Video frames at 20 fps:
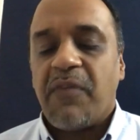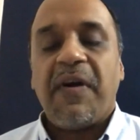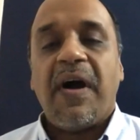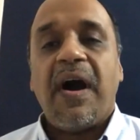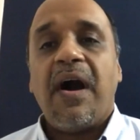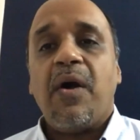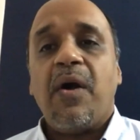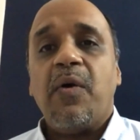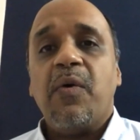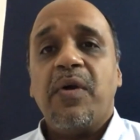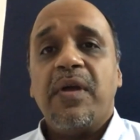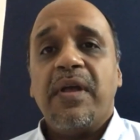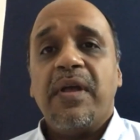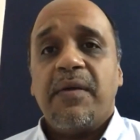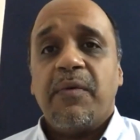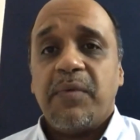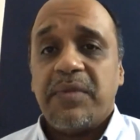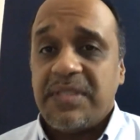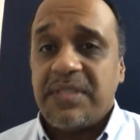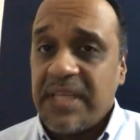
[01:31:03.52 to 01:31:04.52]
of how,
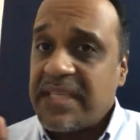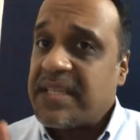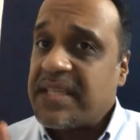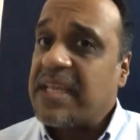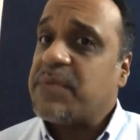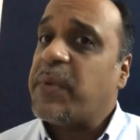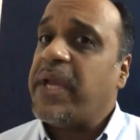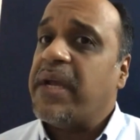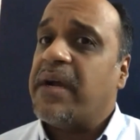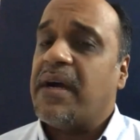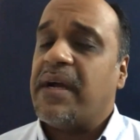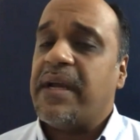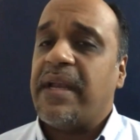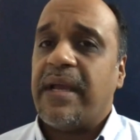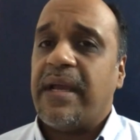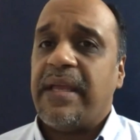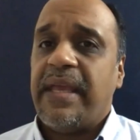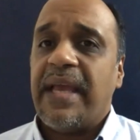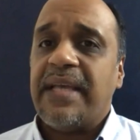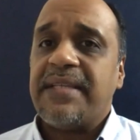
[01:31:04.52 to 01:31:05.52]
just as we
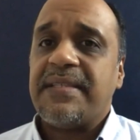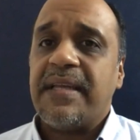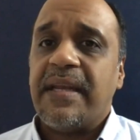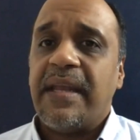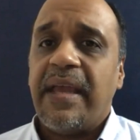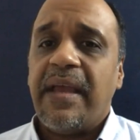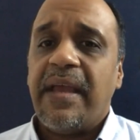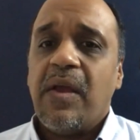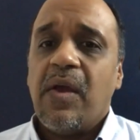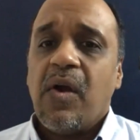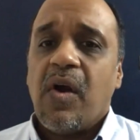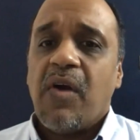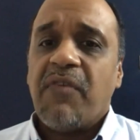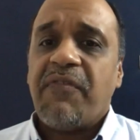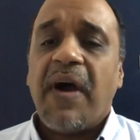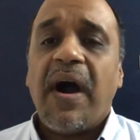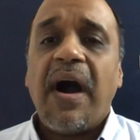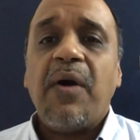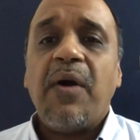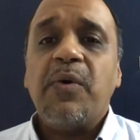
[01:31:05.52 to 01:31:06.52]
heard yesterday, of
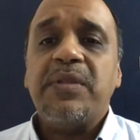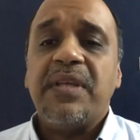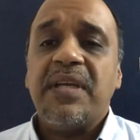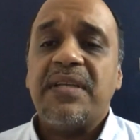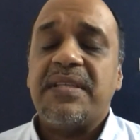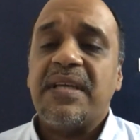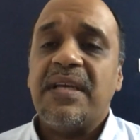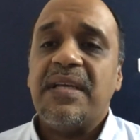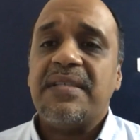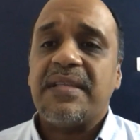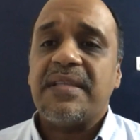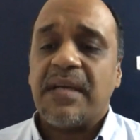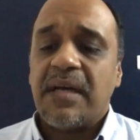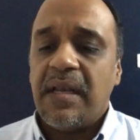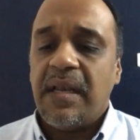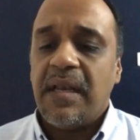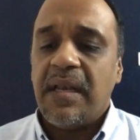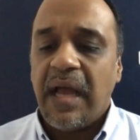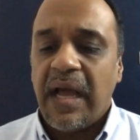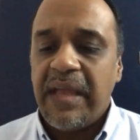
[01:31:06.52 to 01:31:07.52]
how this is
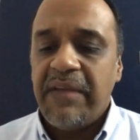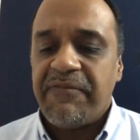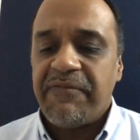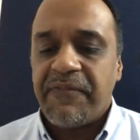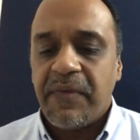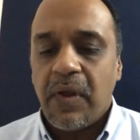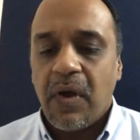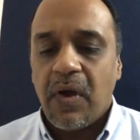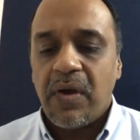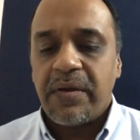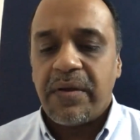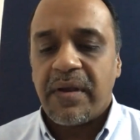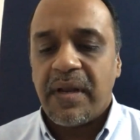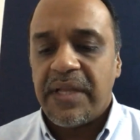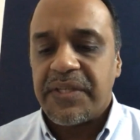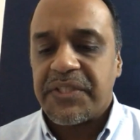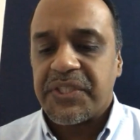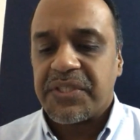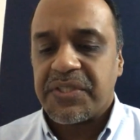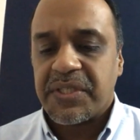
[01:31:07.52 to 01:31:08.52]
a lifelong
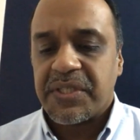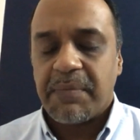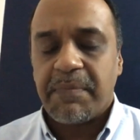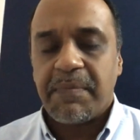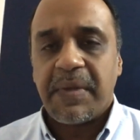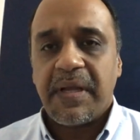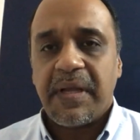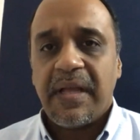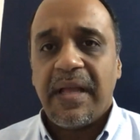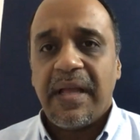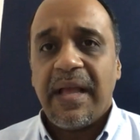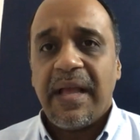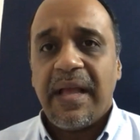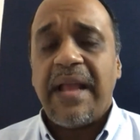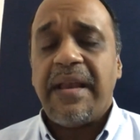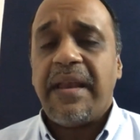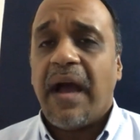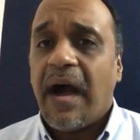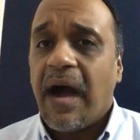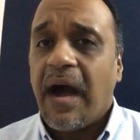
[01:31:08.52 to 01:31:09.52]
relationship
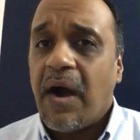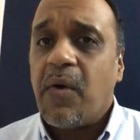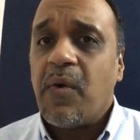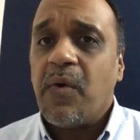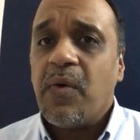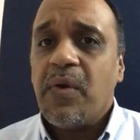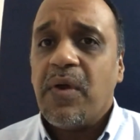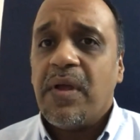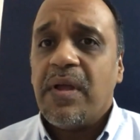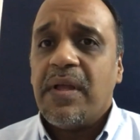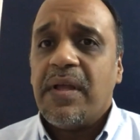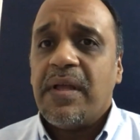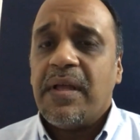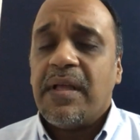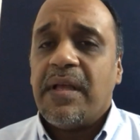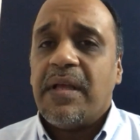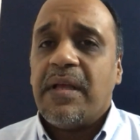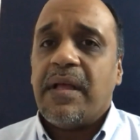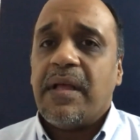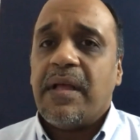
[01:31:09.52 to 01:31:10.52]
and how
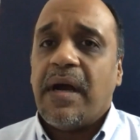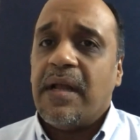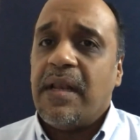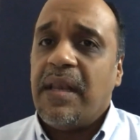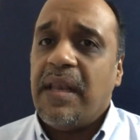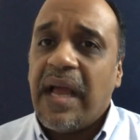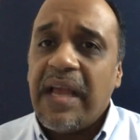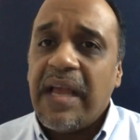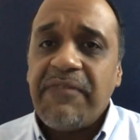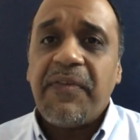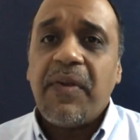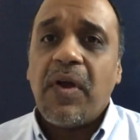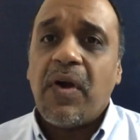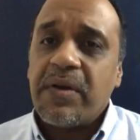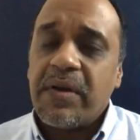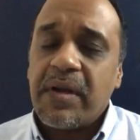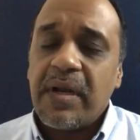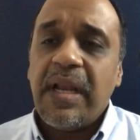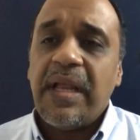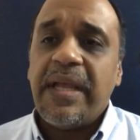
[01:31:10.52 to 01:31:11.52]
a
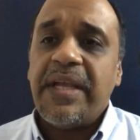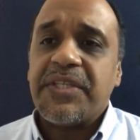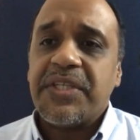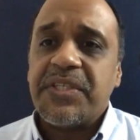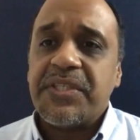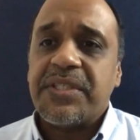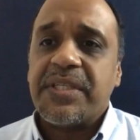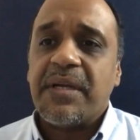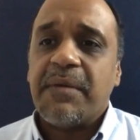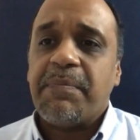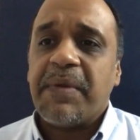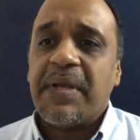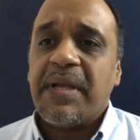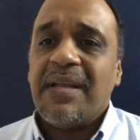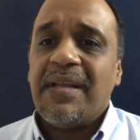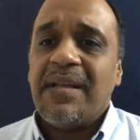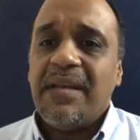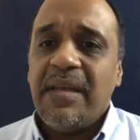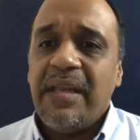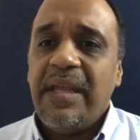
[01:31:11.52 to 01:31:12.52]
lifelong relationship
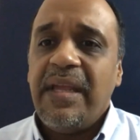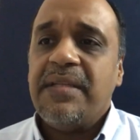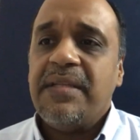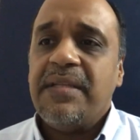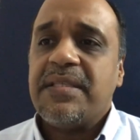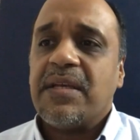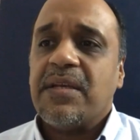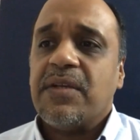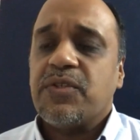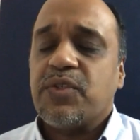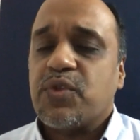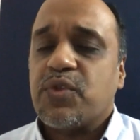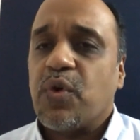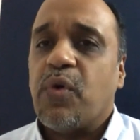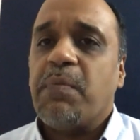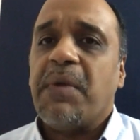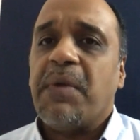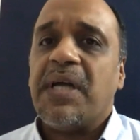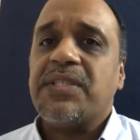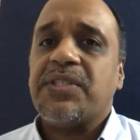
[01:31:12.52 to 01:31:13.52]
needs
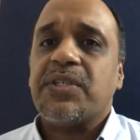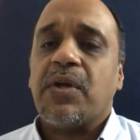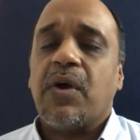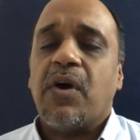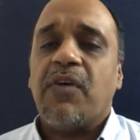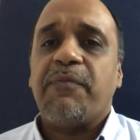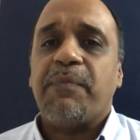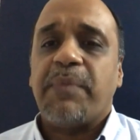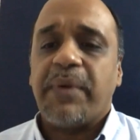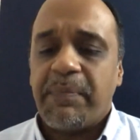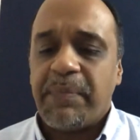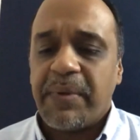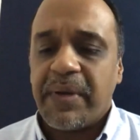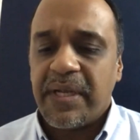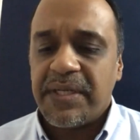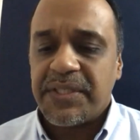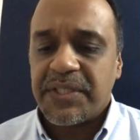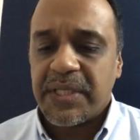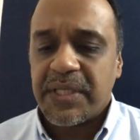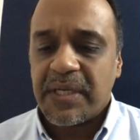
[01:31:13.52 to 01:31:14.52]
so much of
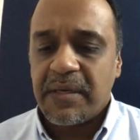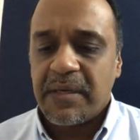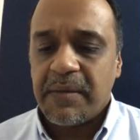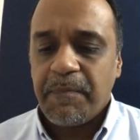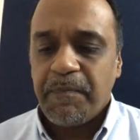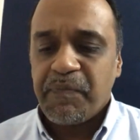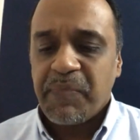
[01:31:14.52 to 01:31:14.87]
preparation.